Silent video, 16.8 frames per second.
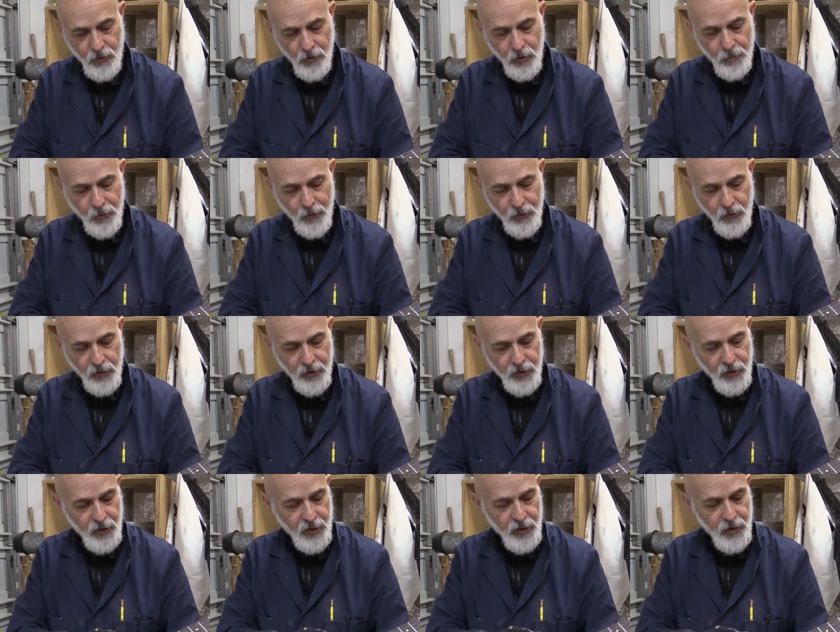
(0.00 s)
or pearl
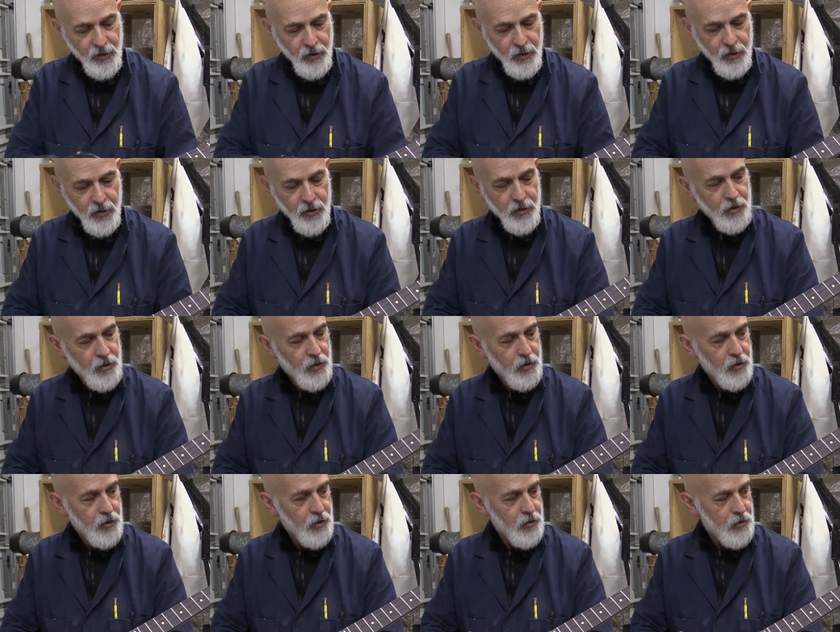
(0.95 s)
inlay
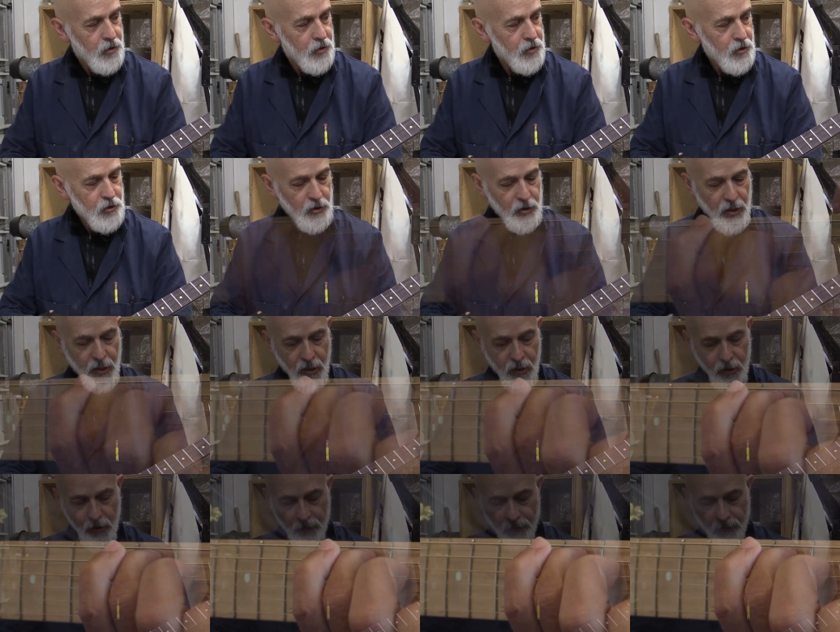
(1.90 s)
on this neck.